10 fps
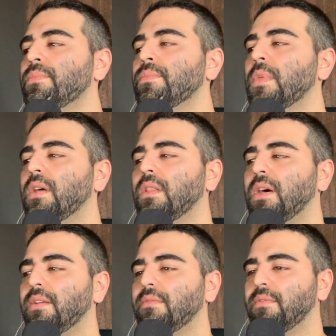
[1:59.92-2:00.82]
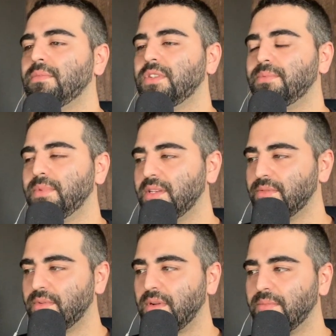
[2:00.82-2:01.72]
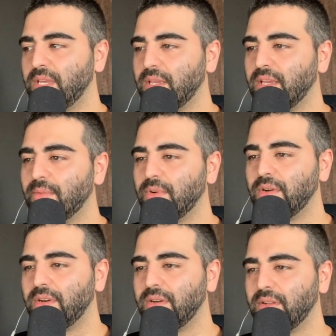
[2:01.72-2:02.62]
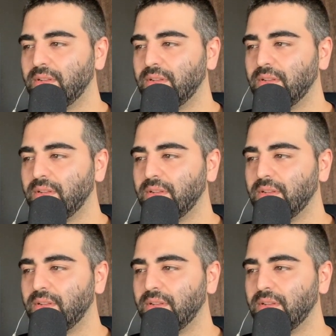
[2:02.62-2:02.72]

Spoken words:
A lot of them just because we're Making a Murder, and